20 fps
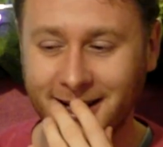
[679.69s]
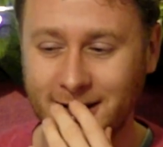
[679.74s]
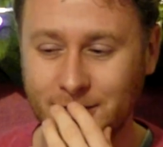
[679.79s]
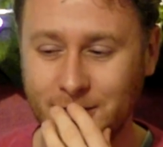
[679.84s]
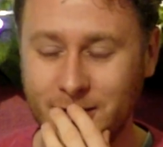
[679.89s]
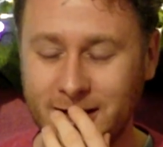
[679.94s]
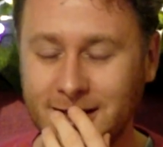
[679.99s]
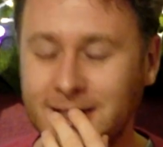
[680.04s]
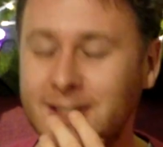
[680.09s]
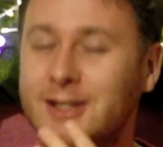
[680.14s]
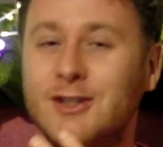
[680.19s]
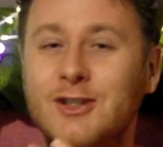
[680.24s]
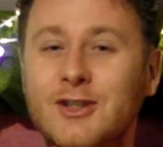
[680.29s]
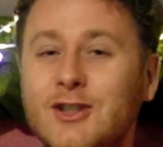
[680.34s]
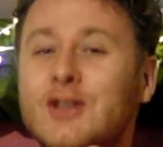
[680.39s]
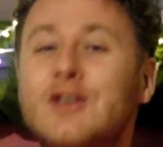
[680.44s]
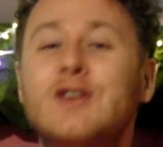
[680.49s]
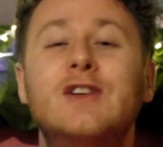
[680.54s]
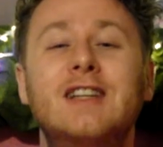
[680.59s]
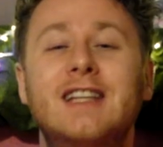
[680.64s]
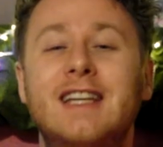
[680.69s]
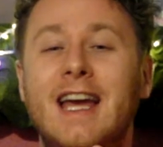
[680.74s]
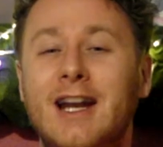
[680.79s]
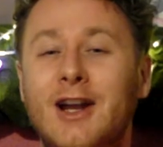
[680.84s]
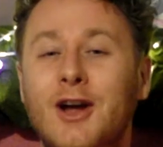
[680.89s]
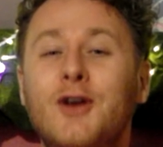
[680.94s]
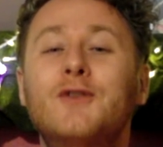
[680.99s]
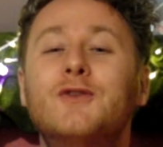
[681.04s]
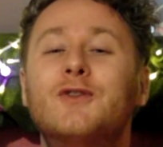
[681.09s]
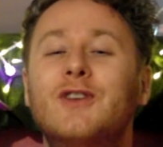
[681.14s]
because I just couldn't get
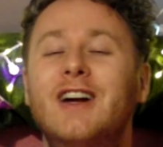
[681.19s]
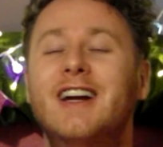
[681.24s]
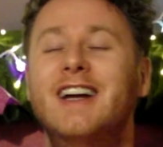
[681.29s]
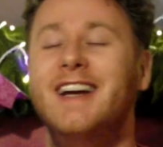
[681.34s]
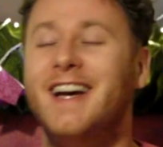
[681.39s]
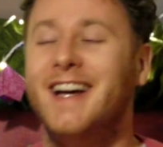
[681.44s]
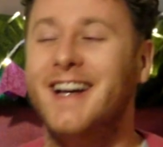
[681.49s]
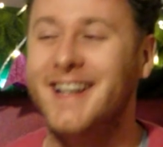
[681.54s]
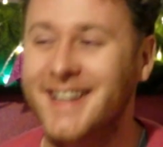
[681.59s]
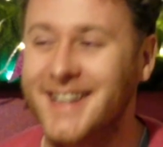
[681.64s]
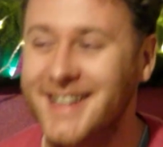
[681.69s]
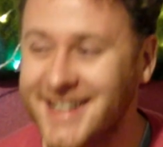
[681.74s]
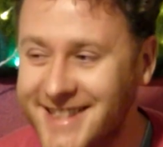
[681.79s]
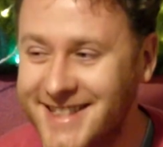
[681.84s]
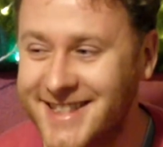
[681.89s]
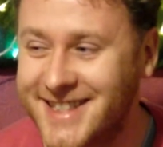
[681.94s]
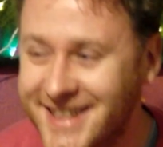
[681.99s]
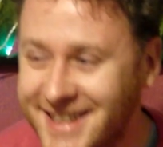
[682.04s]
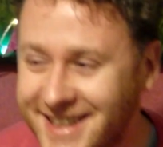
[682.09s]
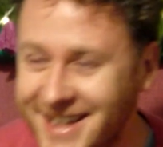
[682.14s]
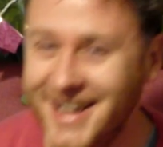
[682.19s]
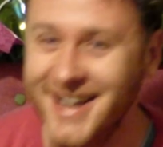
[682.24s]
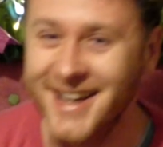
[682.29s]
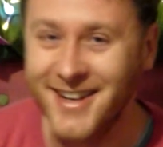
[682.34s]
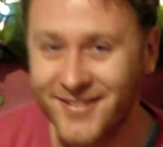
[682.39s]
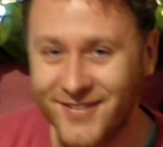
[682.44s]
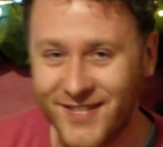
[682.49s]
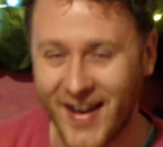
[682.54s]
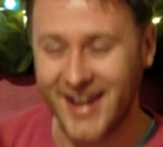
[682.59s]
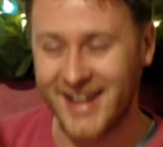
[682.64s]
over it,
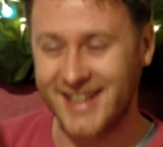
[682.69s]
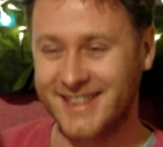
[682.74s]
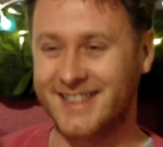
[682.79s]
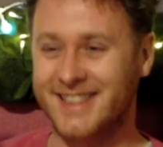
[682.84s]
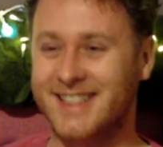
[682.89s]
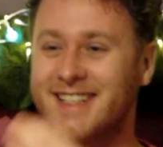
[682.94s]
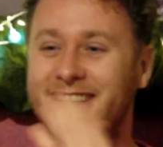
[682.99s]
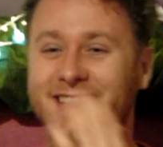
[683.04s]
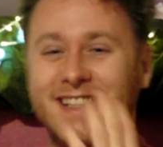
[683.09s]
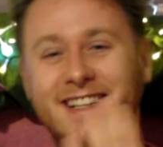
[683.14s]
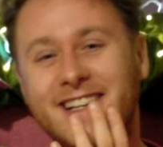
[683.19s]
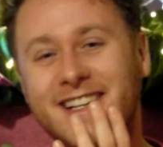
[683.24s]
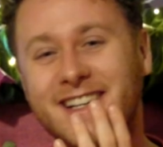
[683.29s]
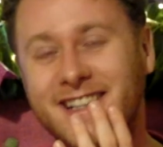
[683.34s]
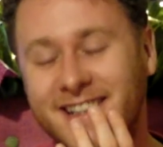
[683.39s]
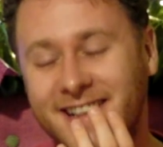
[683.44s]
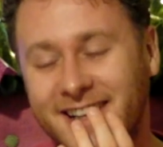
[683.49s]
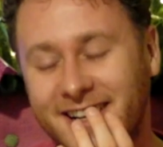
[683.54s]
basically.